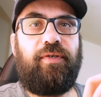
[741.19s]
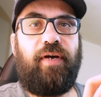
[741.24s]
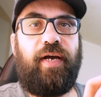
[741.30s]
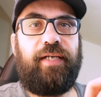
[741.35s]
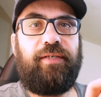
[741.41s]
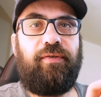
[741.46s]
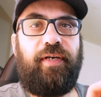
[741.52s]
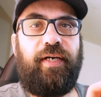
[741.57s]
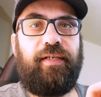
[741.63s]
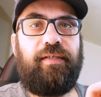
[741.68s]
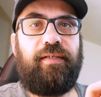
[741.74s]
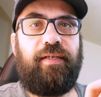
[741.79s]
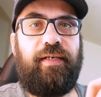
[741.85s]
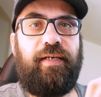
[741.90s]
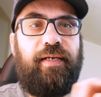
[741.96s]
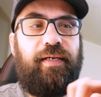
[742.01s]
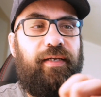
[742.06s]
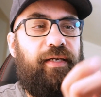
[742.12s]
So as you can
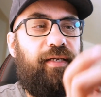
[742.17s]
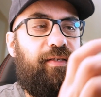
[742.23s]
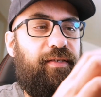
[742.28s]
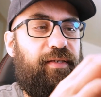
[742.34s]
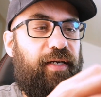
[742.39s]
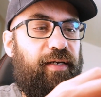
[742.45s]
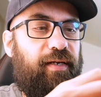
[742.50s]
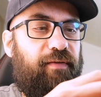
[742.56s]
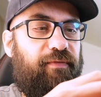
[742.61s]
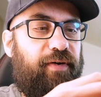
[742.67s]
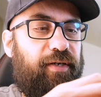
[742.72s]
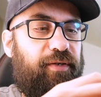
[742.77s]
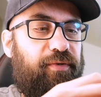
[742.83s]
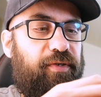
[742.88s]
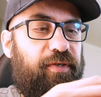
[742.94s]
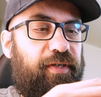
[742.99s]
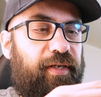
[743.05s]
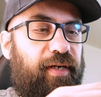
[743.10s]
see, it's kind of
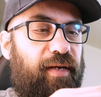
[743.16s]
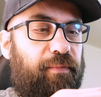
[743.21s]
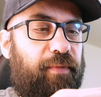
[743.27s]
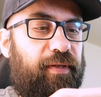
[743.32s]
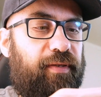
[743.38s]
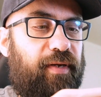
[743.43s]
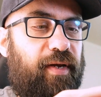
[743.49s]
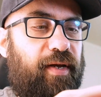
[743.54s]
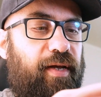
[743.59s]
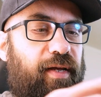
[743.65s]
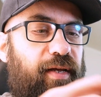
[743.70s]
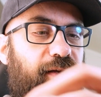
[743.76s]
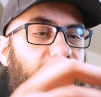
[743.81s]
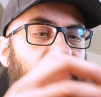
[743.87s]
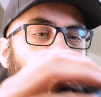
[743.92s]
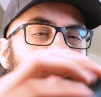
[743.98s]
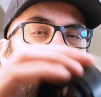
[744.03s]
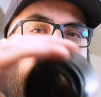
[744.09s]
hard to see now, but
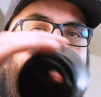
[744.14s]
if I